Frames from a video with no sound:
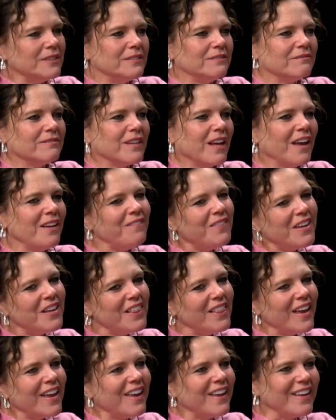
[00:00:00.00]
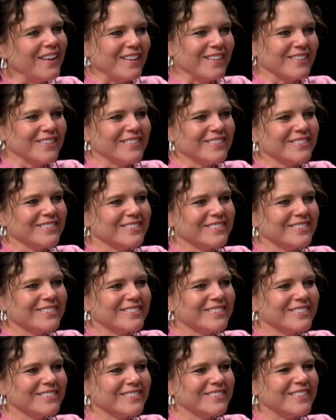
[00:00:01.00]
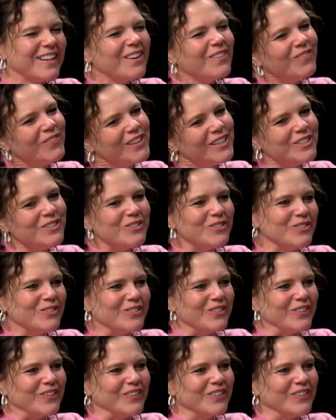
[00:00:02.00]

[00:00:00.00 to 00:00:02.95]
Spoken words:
I feel like, what did you do?